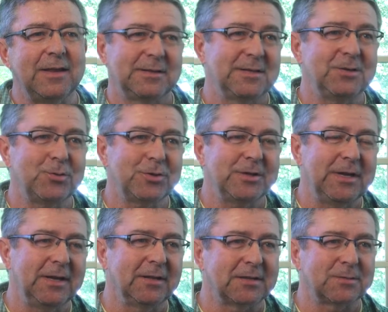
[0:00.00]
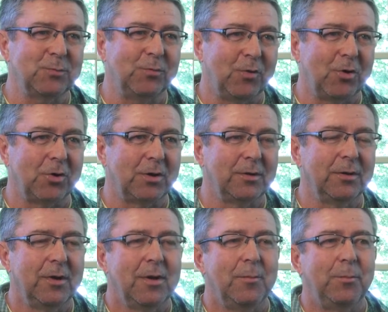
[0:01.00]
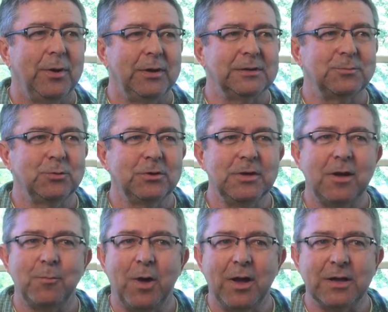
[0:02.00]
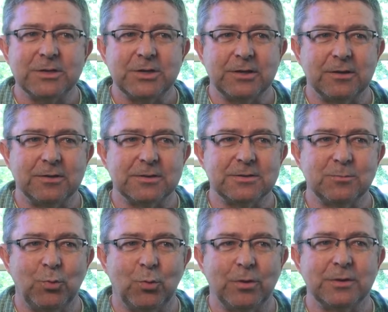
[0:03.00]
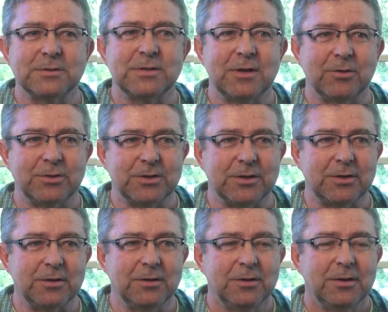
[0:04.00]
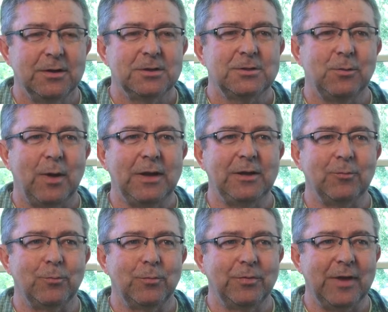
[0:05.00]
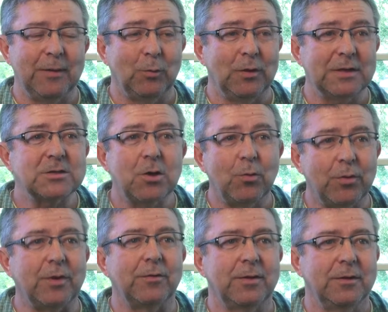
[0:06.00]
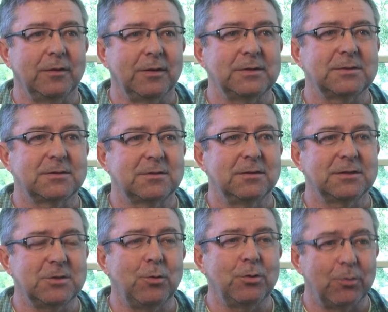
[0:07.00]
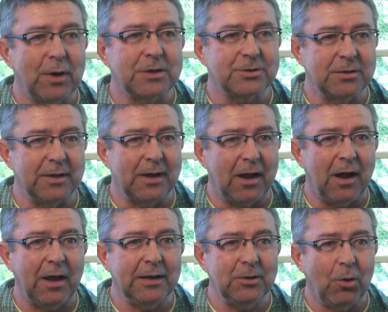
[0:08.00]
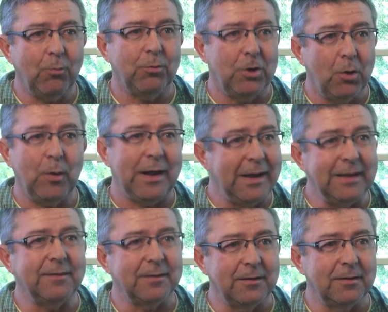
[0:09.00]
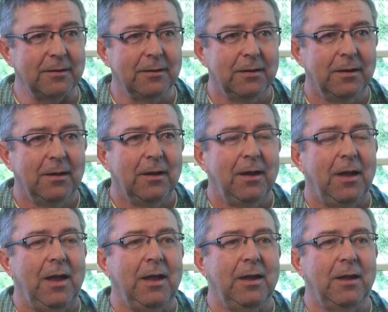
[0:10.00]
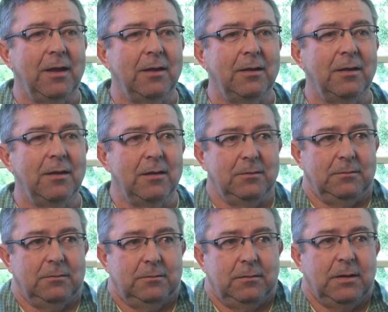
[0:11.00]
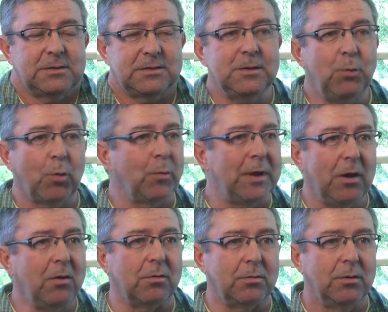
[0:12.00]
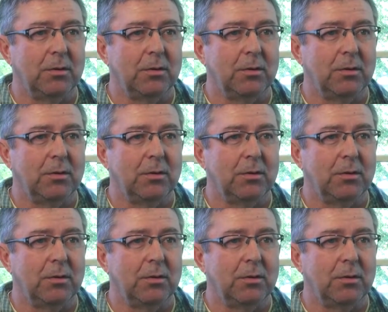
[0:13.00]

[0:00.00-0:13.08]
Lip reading: that's interesting and let's move on, but it's really not my agenda that's important, it's their agenda. So I can say, well, let's go there then. Let's go a direction that I don't know anything, and let's see where we go.